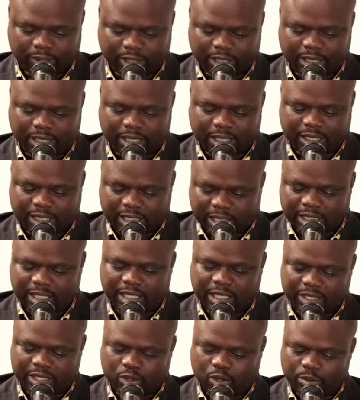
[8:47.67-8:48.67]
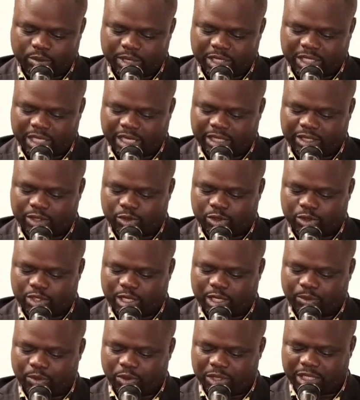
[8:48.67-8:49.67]
The city is committed to
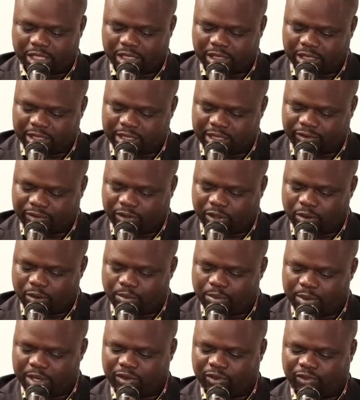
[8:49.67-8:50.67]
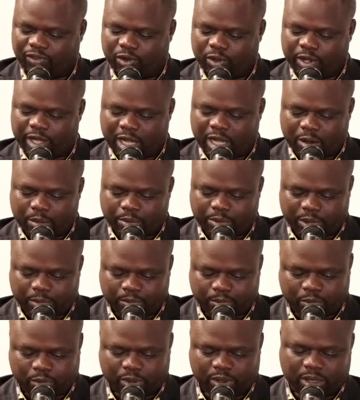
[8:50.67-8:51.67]
supporting the development of our young
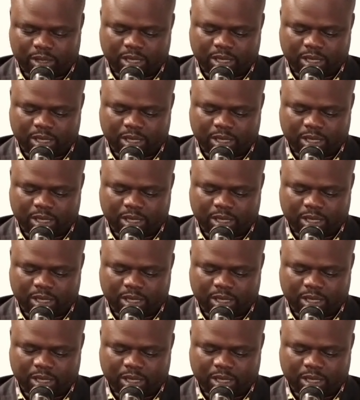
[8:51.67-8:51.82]
people.